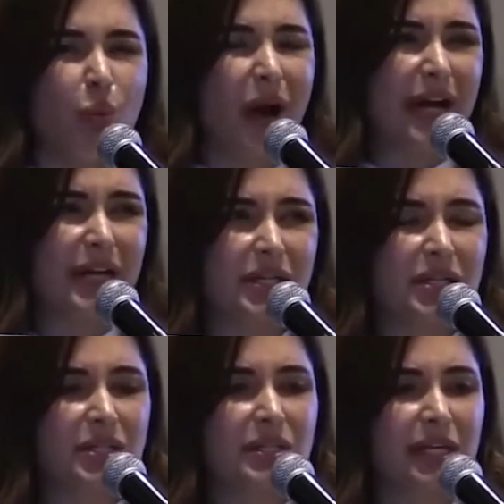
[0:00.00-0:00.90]

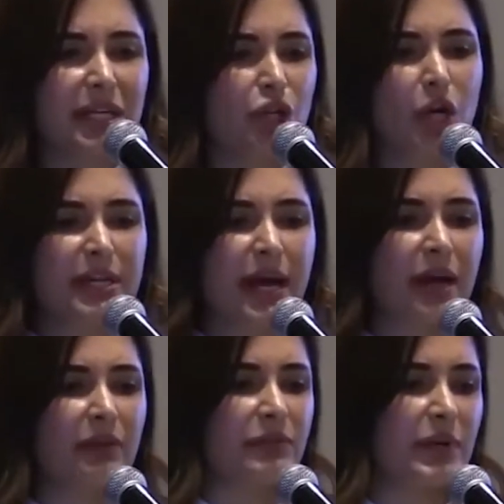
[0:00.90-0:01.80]
why can I not
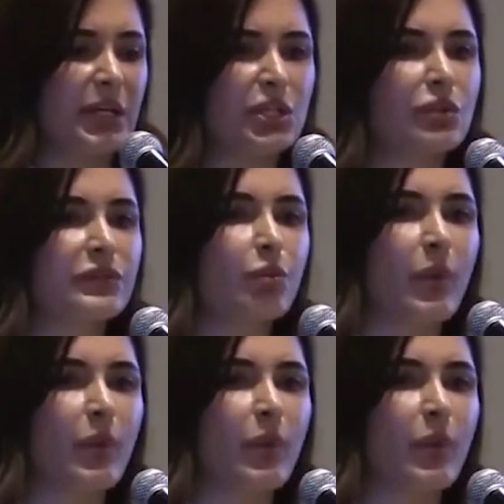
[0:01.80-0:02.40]
have any of the